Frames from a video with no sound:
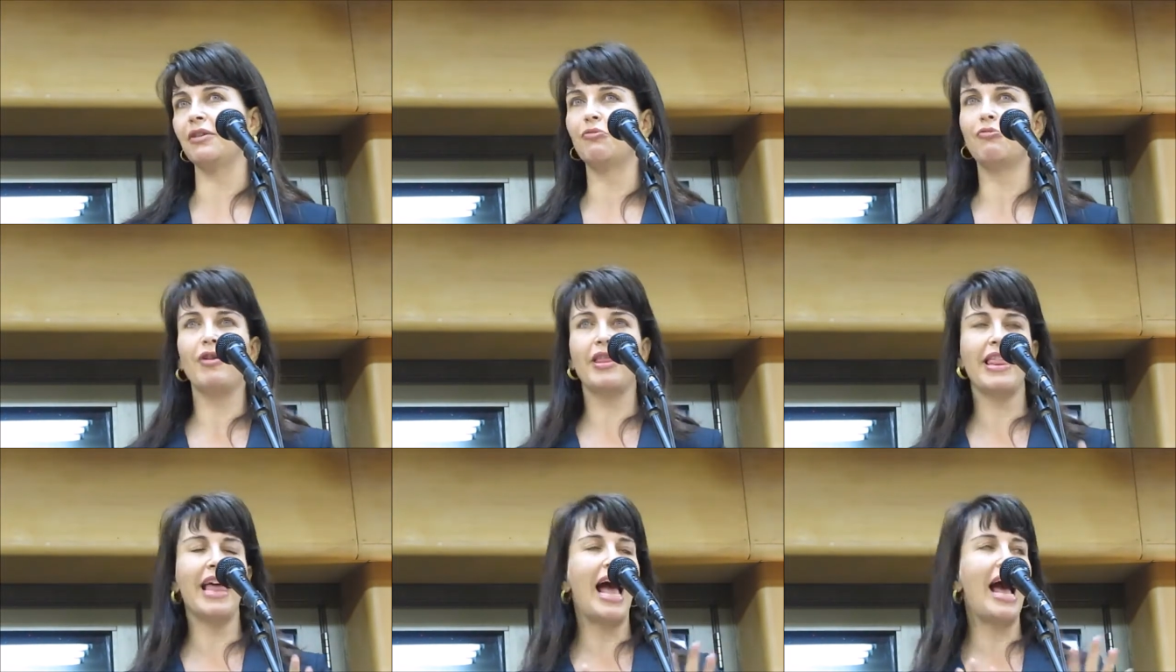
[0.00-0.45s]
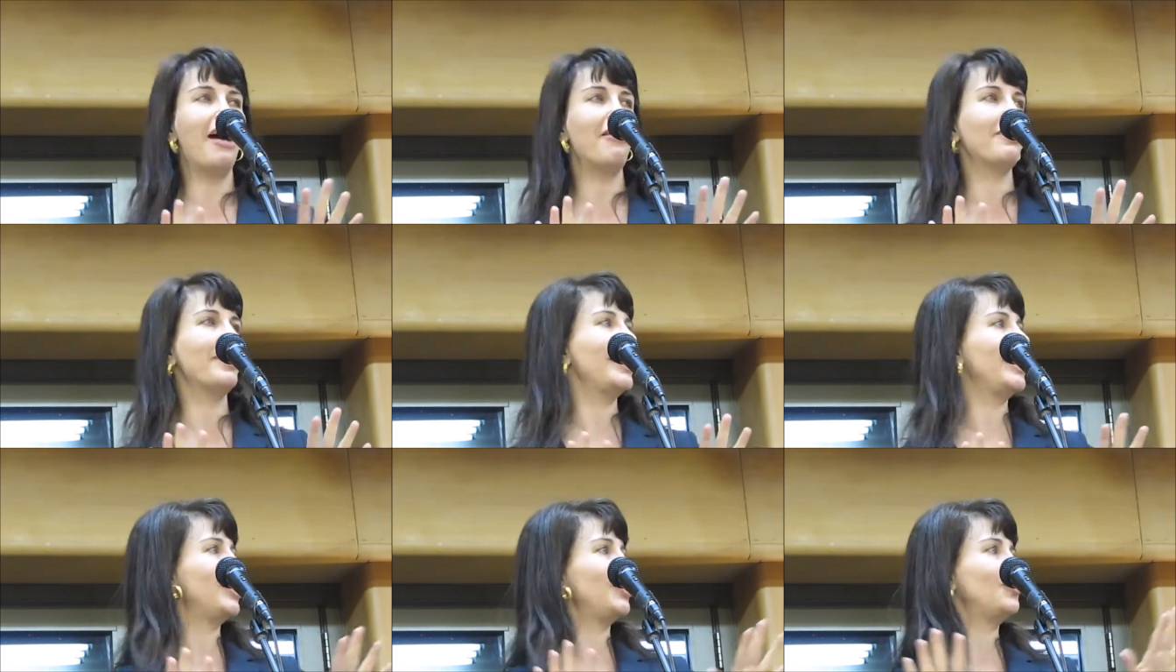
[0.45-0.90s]

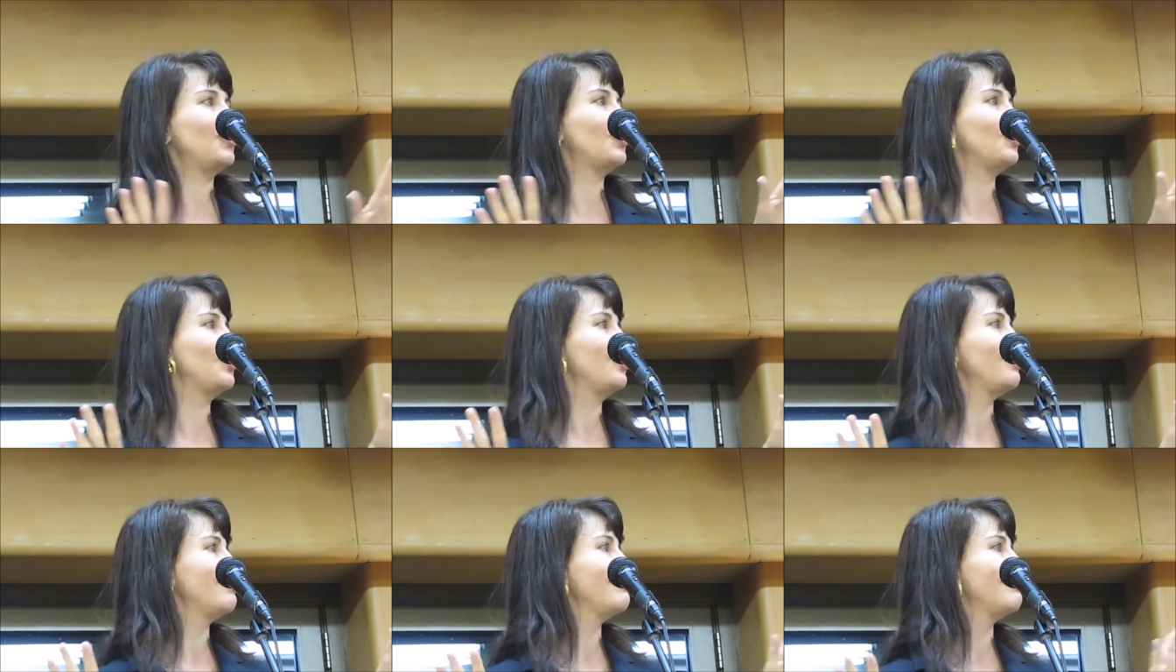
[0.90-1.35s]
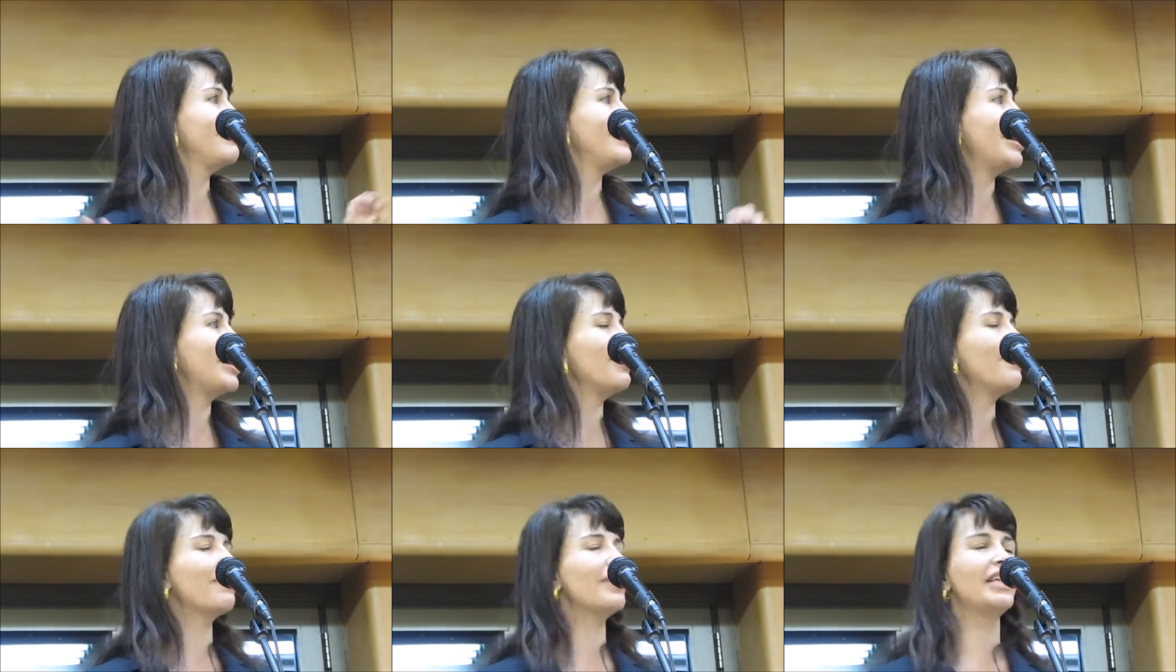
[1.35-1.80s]
without this,
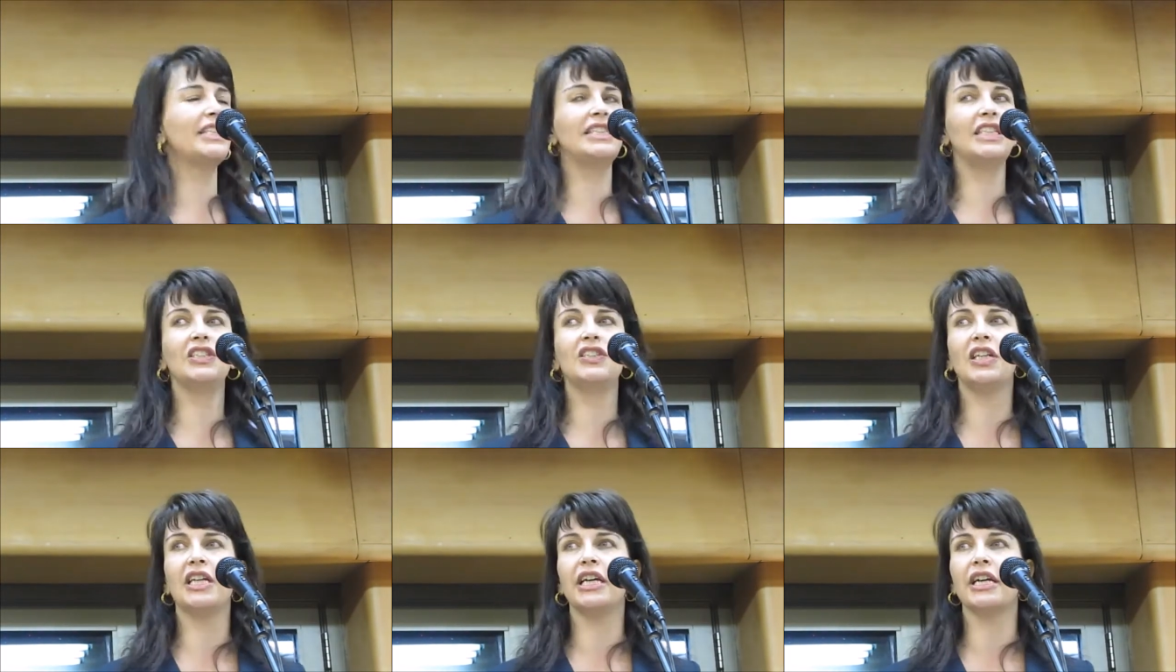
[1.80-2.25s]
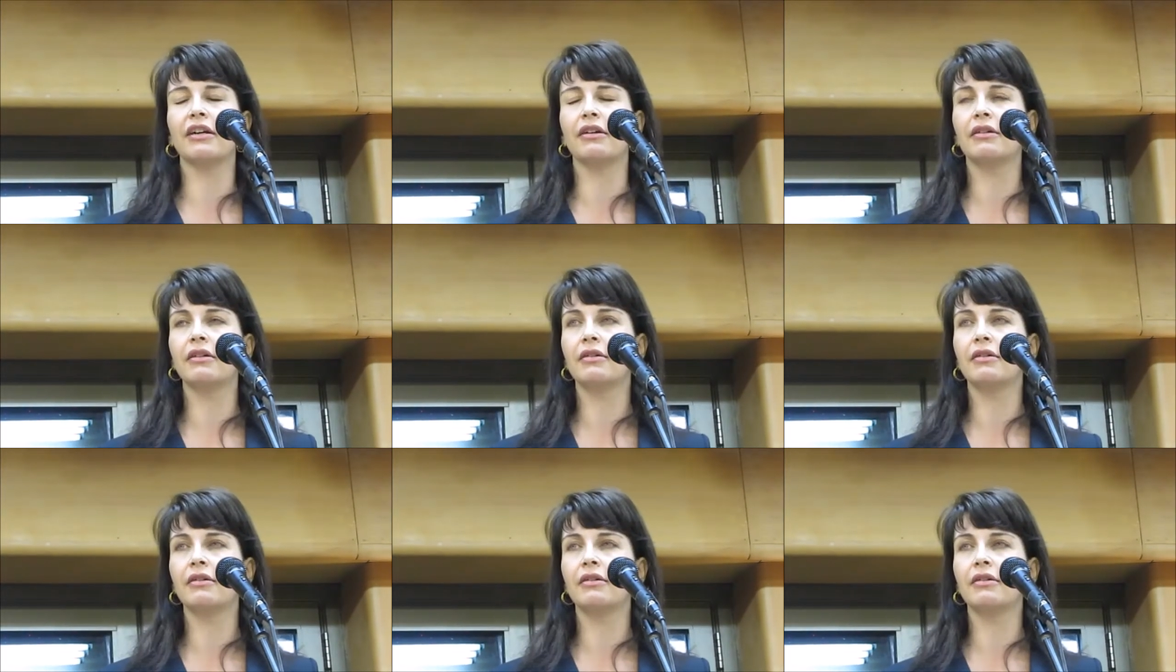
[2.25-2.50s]
none of this is here